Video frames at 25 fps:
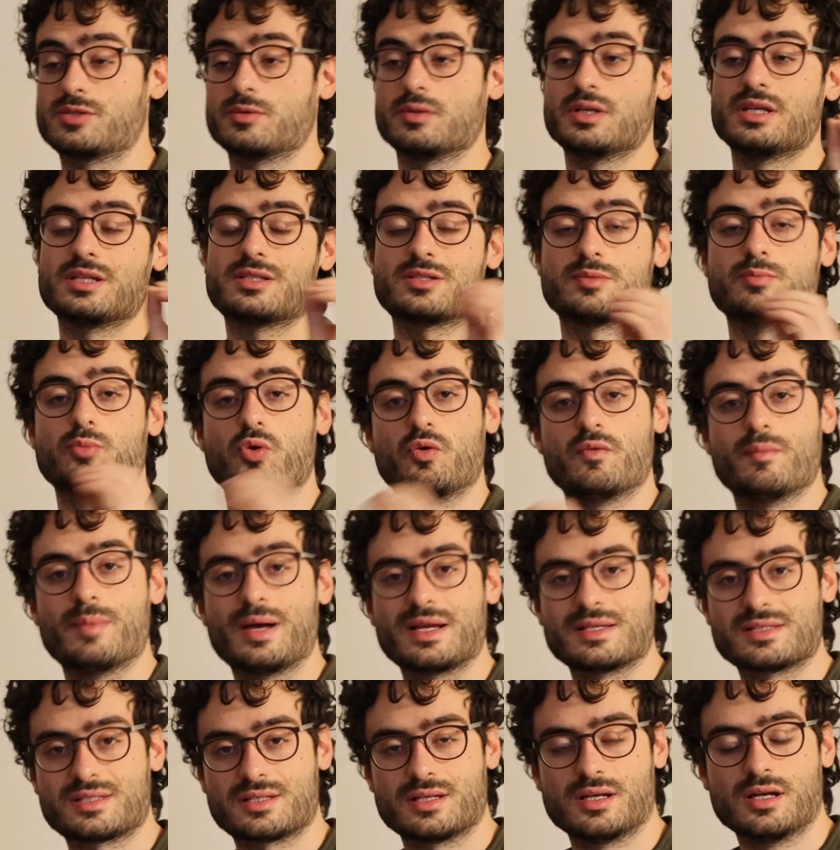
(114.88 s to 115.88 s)
its
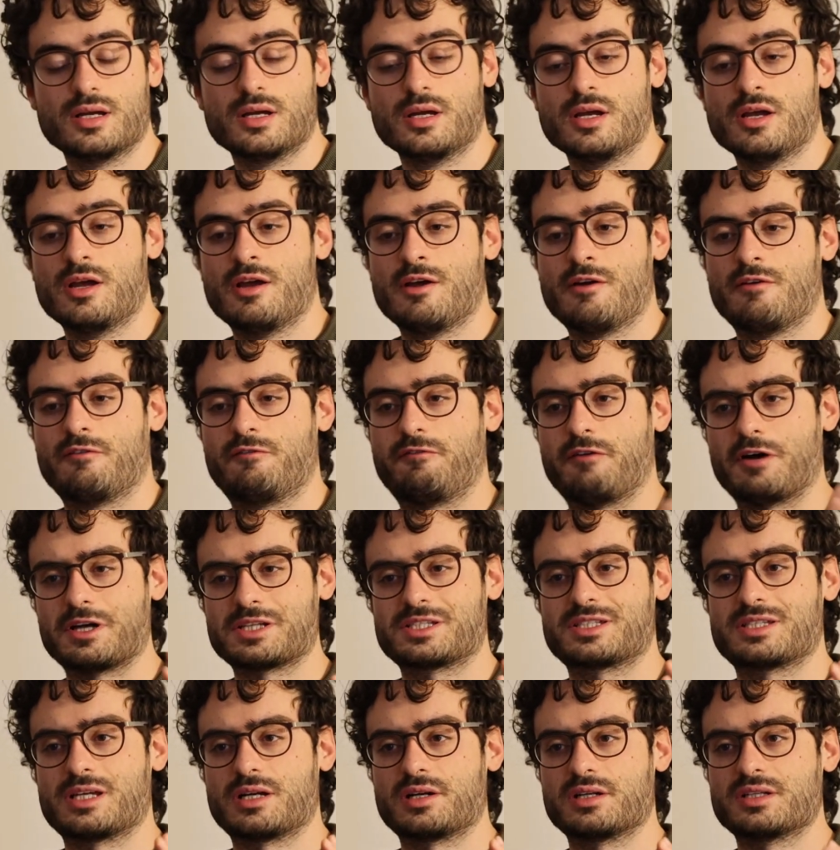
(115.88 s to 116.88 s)
movements
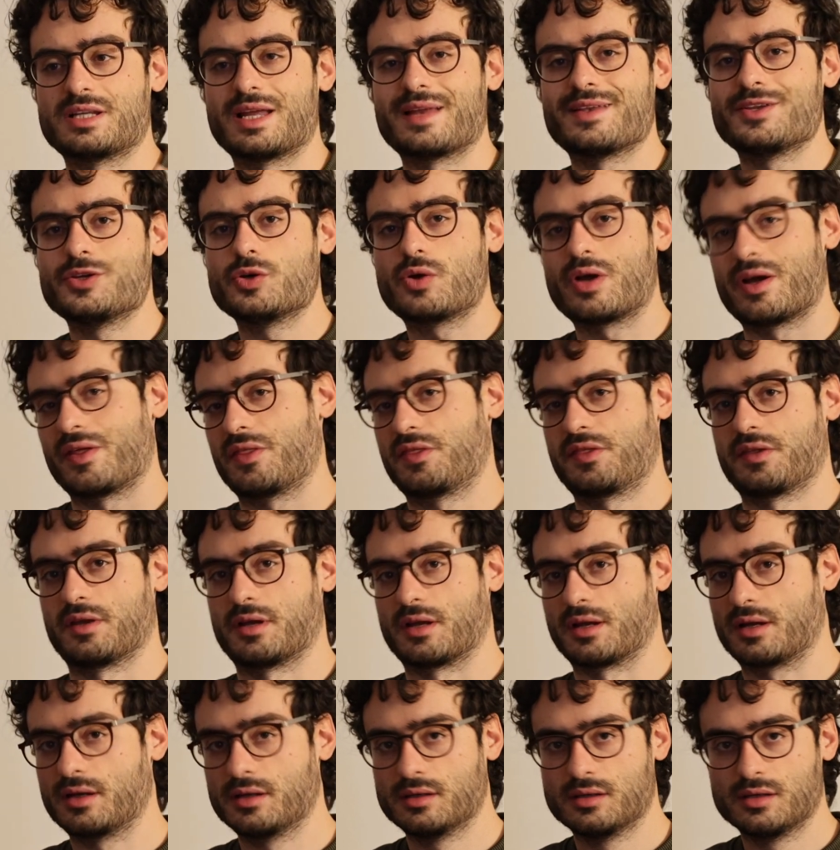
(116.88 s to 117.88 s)
faster than you can
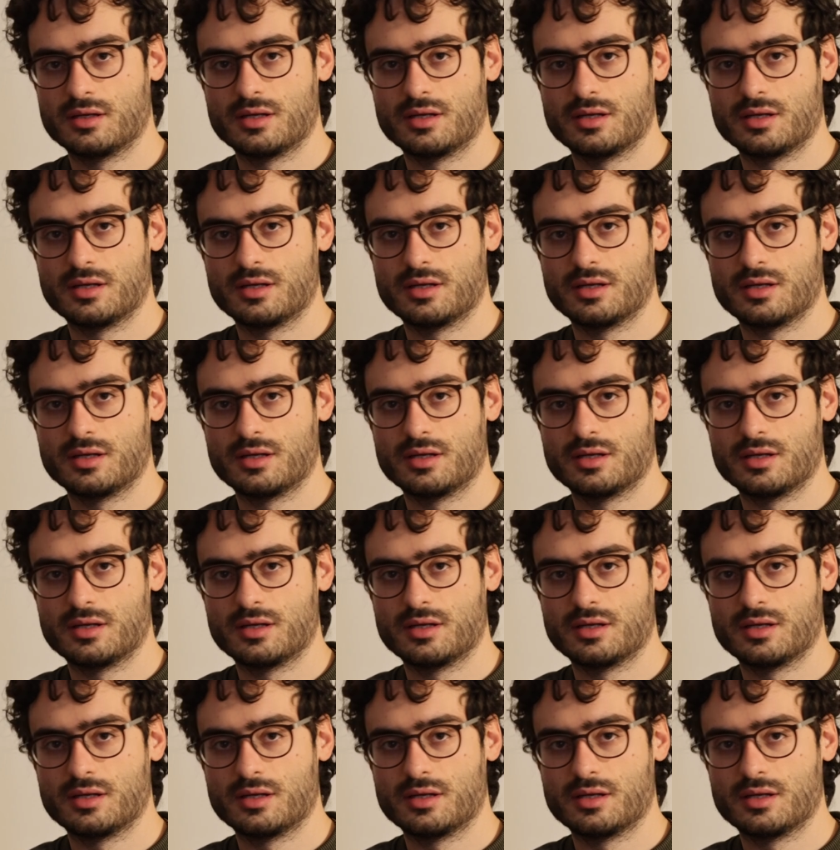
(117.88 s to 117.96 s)
think.